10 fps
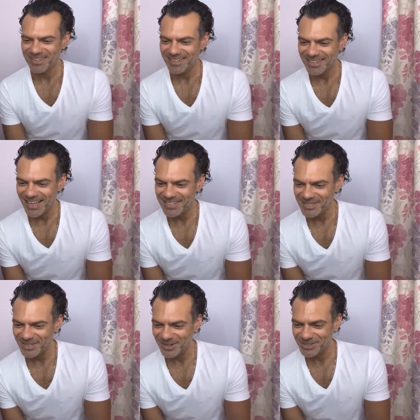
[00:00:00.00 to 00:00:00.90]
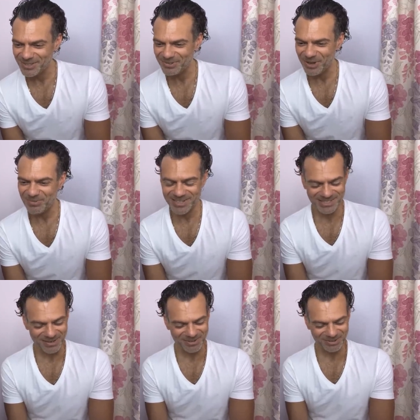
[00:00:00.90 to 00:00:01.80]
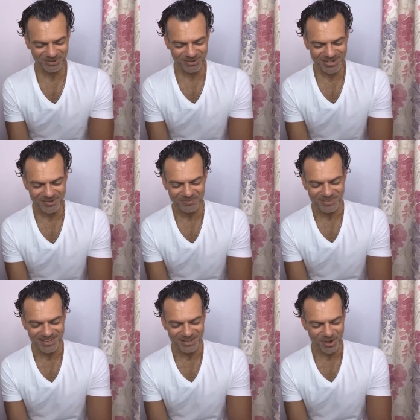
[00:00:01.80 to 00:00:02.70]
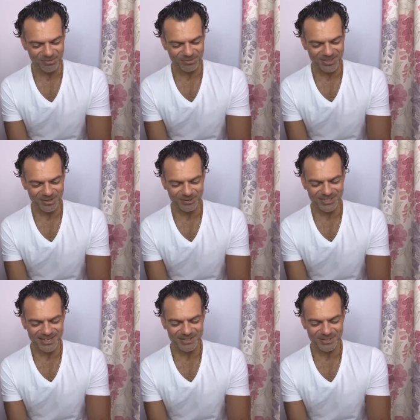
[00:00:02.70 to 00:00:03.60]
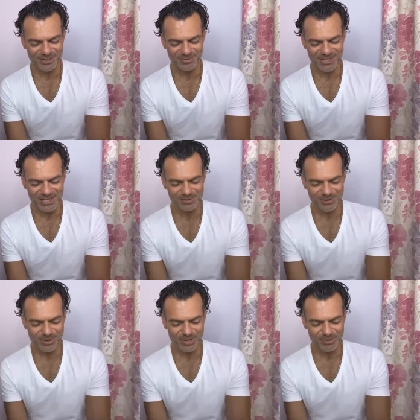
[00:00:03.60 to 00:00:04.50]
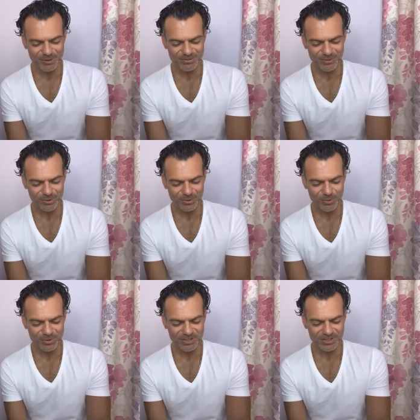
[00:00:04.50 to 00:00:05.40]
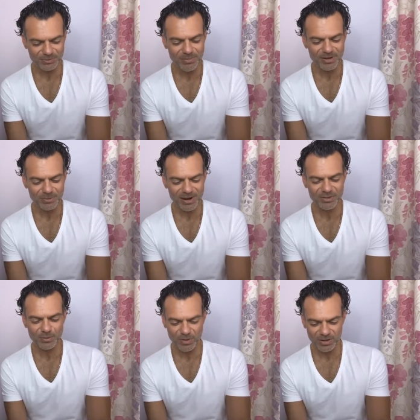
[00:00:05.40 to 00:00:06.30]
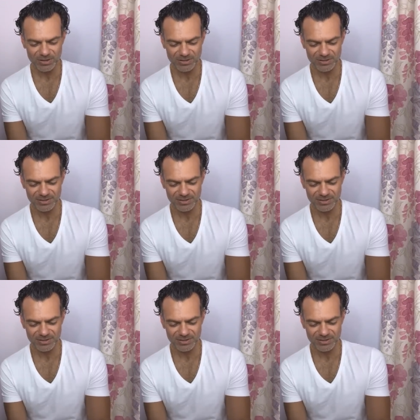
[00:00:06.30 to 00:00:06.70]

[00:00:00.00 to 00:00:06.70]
yes, lots of comments coming through already. Offering the quintessence of centifolia rose floral water to women around the world.